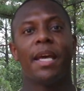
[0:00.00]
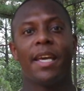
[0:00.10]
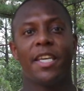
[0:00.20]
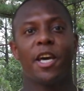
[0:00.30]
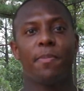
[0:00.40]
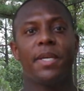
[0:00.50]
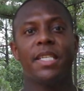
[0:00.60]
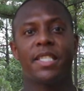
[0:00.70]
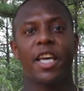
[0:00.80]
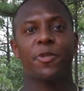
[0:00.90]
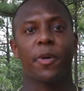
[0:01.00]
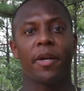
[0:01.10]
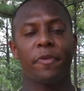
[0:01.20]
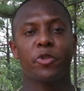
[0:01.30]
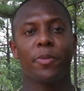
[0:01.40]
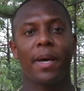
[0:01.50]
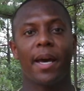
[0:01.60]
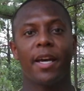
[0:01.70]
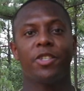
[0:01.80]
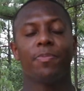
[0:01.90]
EIB is the Expert Infantry
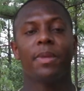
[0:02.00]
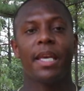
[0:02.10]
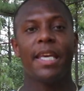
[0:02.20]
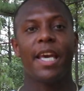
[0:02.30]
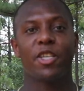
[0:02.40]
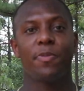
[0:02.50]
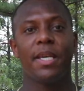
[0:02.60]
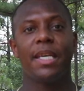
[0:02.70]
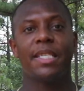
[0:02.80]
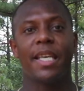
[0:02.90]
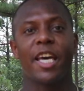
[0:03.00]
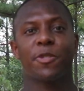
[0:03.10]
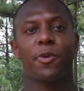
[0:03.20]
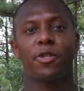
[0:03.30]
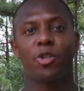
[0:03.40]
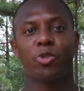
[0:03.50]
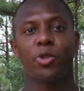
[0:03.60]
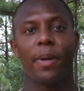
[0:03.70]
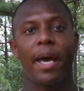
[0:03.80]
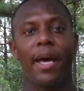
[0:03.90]
Badge, ESB is the Expert
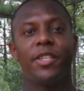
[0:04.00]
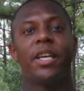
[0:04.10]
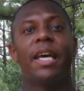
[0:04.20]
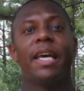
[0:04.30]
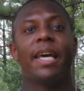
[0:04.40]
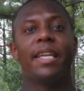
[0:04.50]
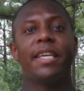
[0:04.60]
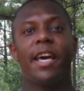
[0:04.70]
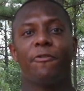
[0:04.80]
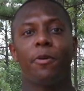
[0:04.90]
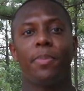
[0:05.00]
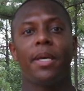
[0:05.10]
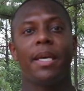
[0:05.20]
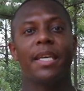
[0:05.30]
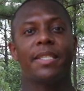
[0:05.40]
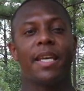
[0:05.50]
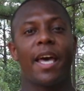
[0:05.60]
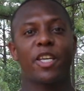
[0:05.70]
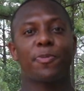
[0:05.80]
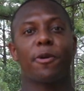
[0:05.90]
Soldier Badge, and EFMB is the
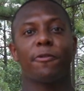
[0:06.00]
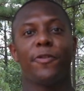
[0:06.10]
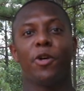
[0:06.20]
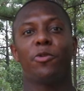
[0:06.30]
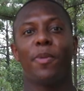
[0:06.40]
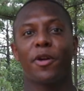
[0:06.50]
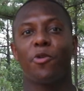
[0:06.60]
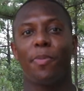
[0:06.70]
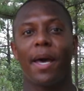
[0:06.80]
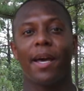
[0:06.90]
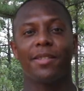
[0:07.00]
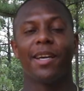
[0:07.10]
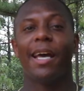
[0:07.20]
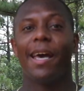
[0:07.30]
Expert Field Medical Badge.